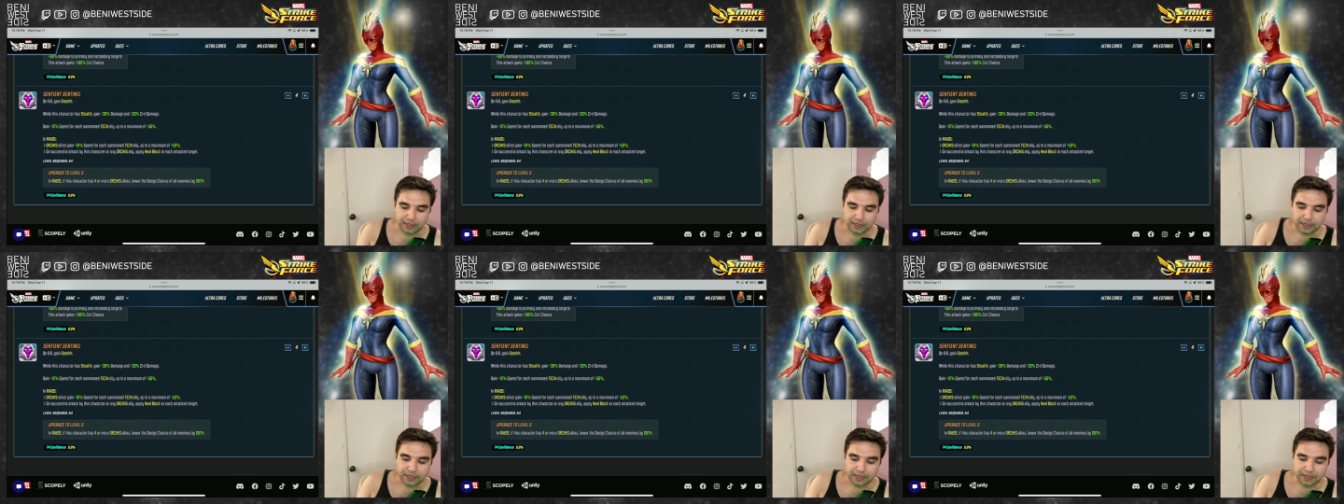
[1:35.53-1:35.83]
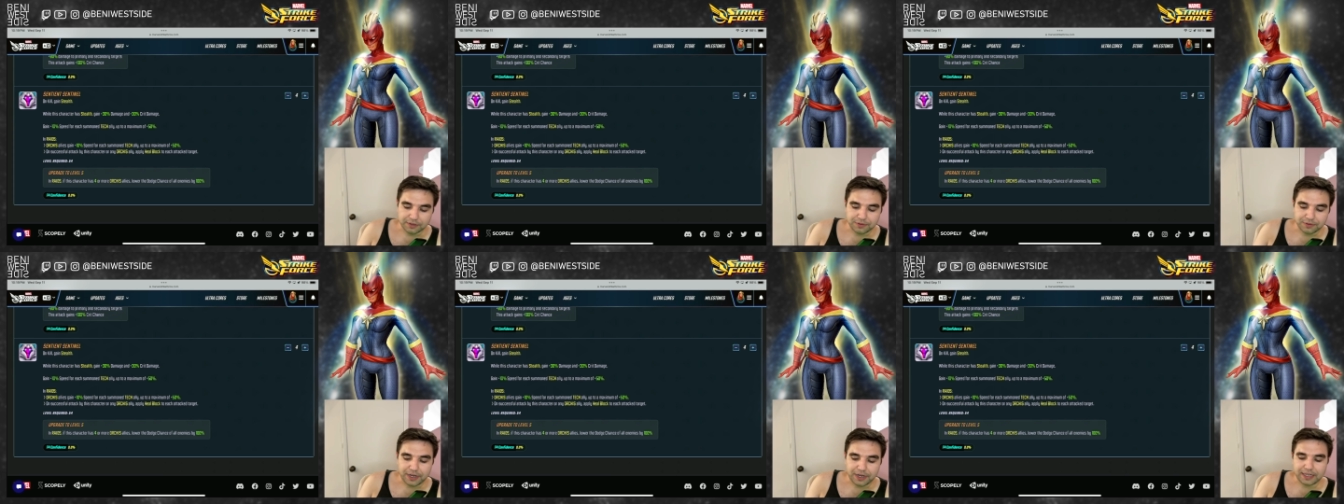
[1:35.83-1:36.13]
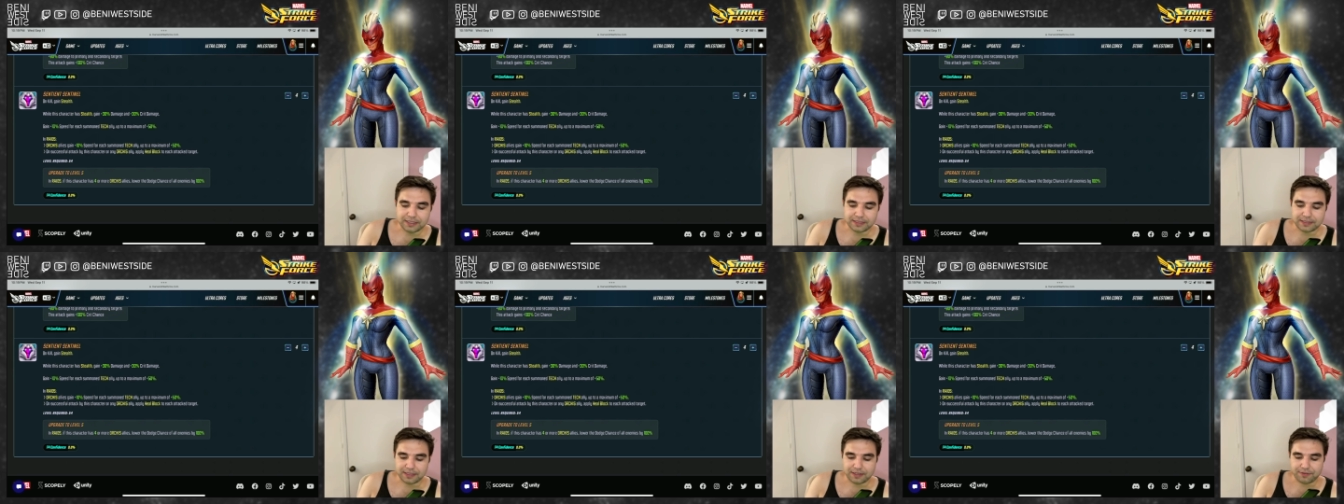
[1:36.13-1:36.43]
in
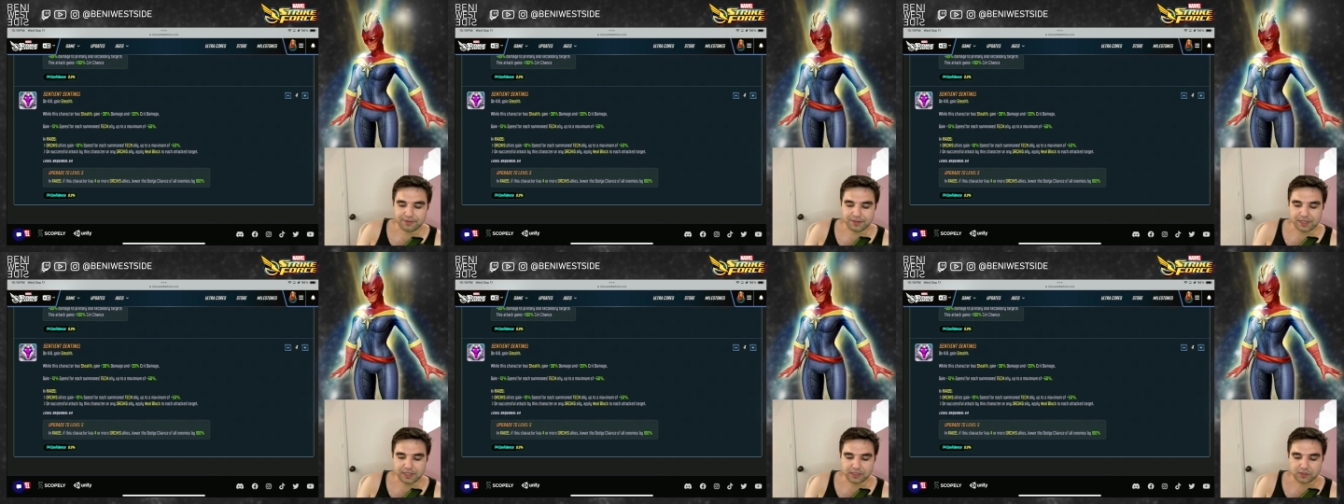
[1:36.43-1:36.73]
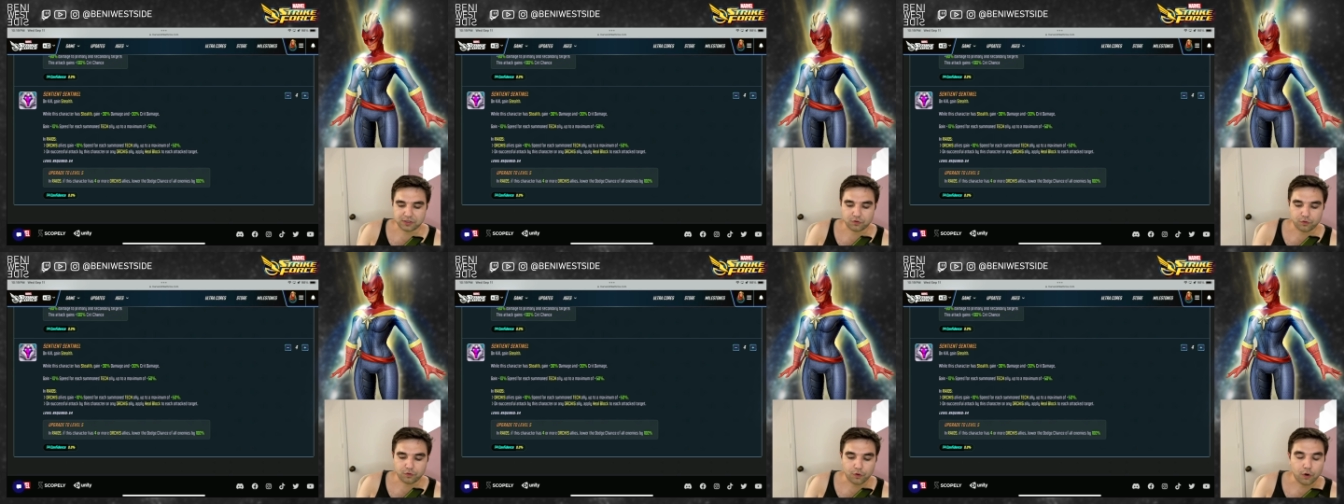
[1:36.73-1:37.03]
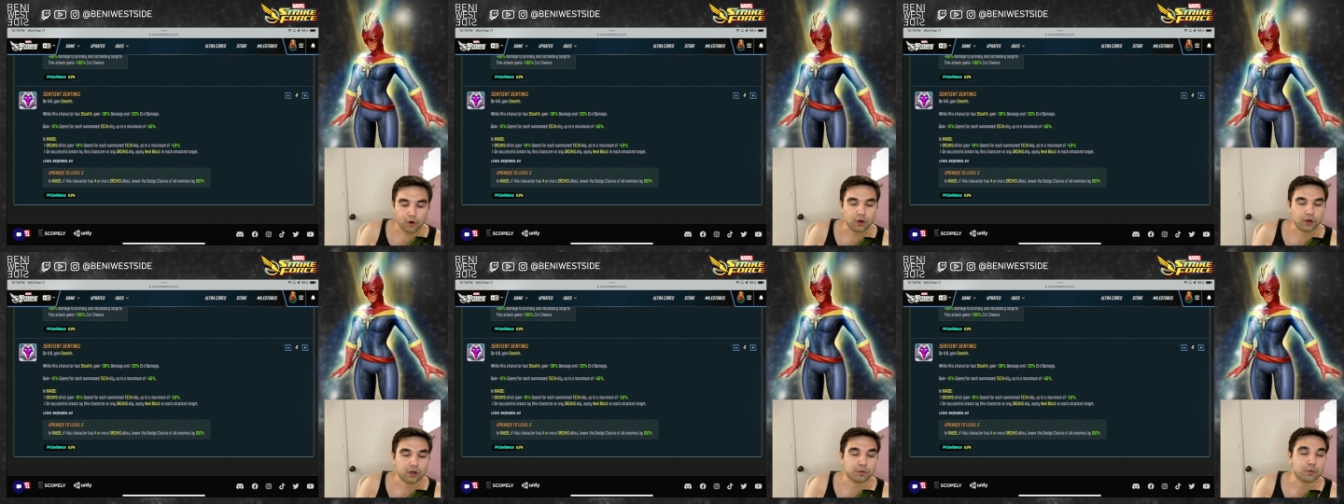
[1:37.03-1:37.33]
raids, if he has
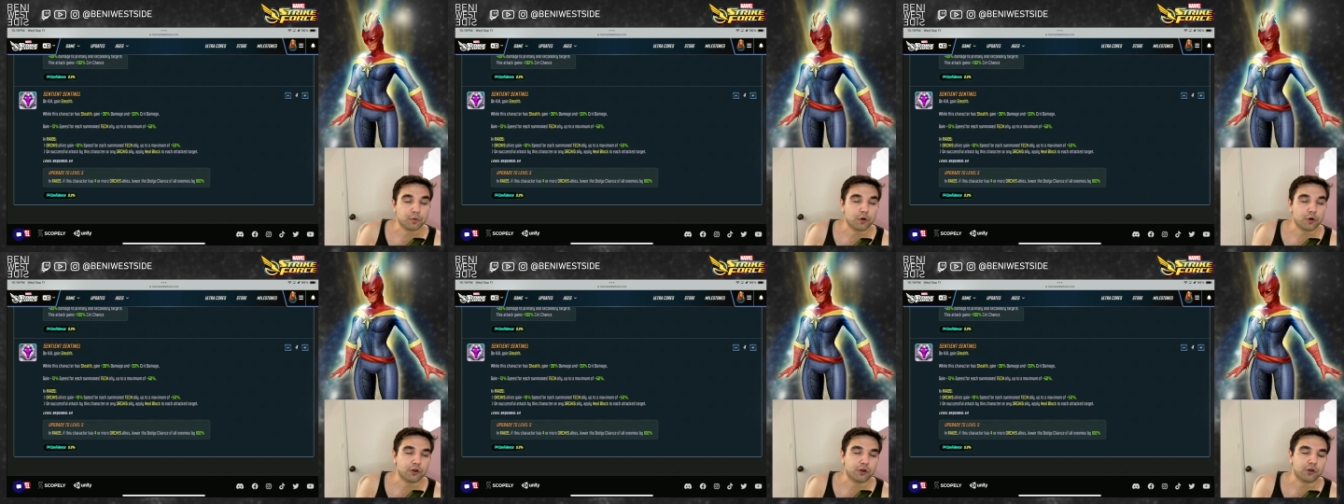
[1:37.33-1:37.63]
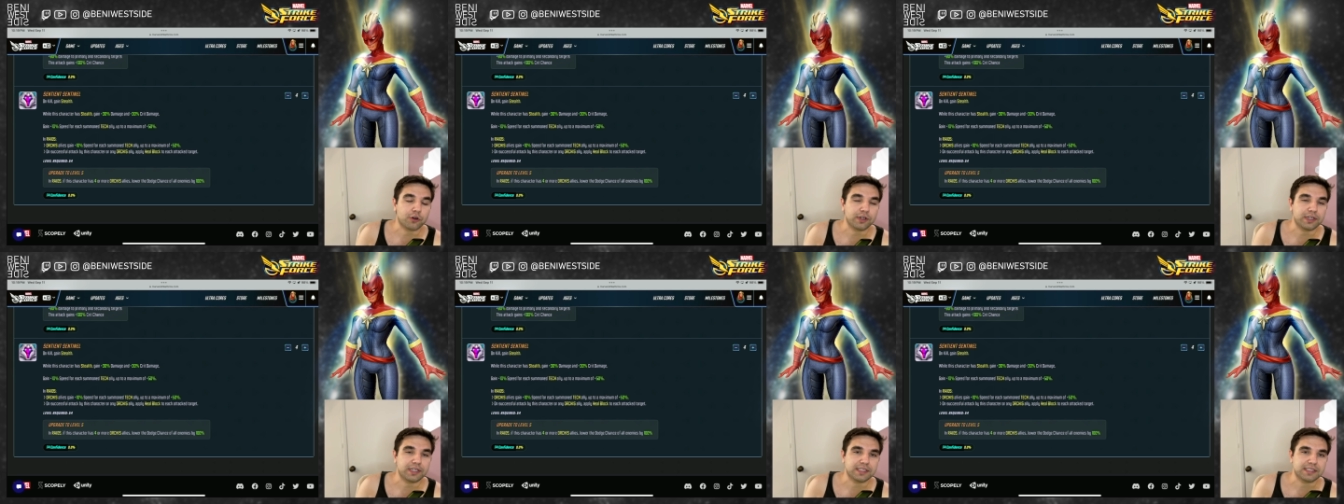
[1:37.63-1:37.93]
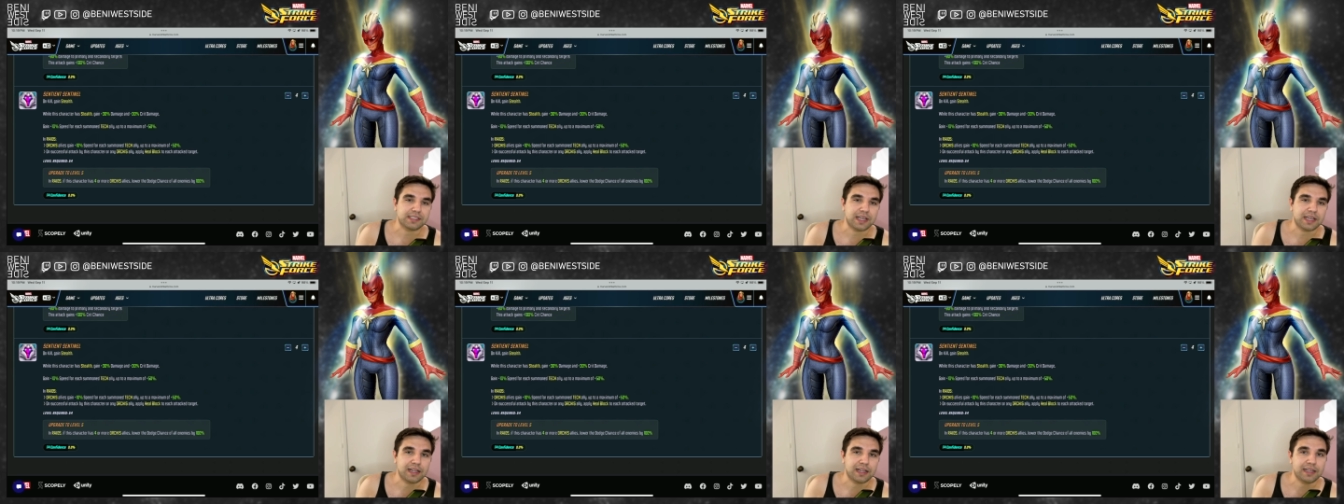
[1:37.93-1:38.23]
4 or more Orchis
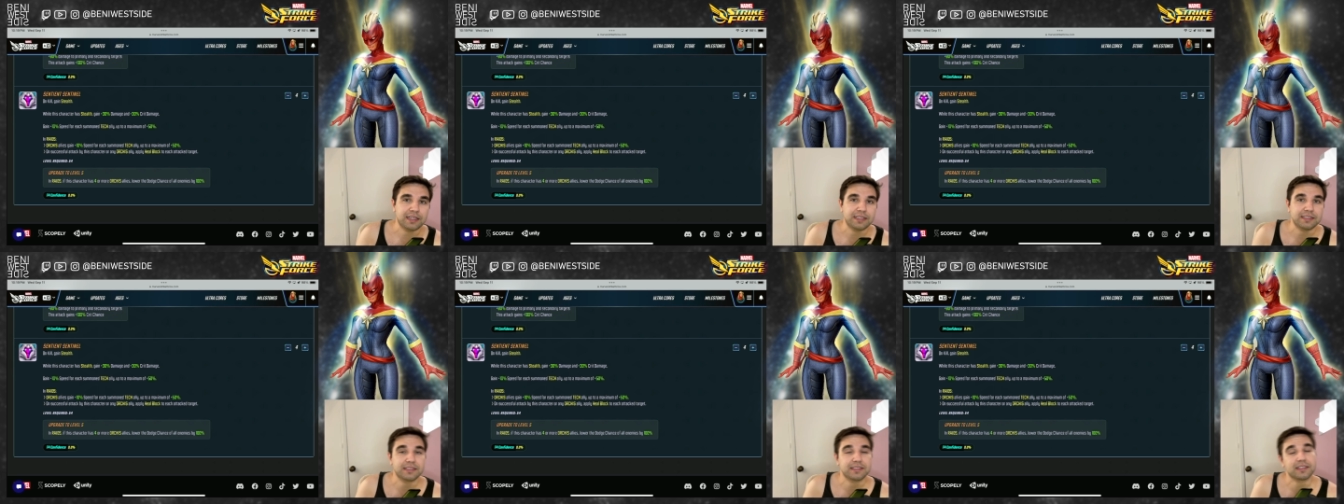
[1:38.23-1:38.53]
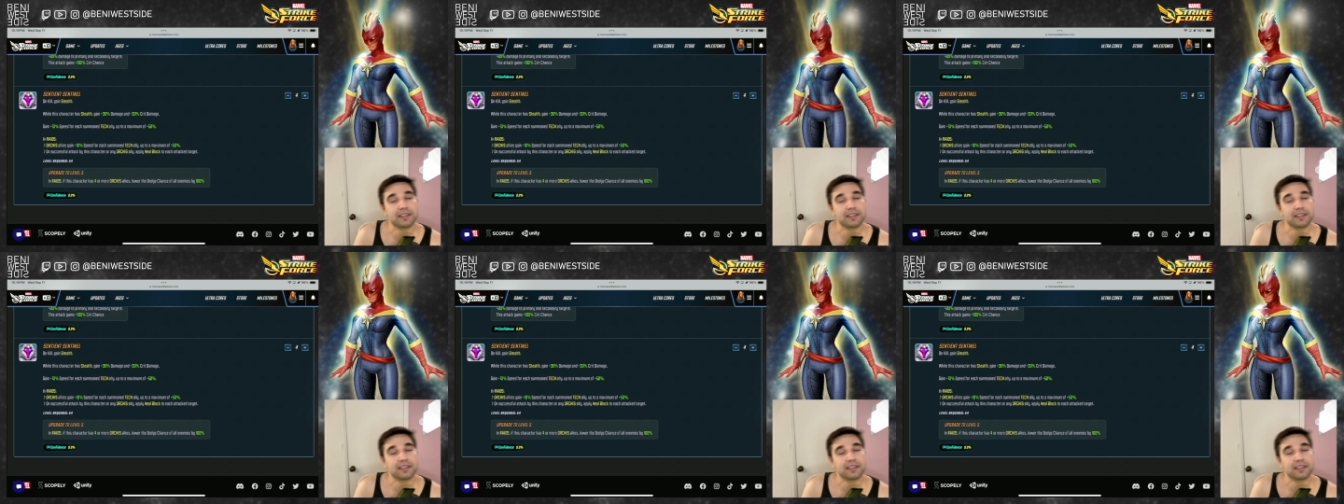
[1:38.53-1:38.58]
allies,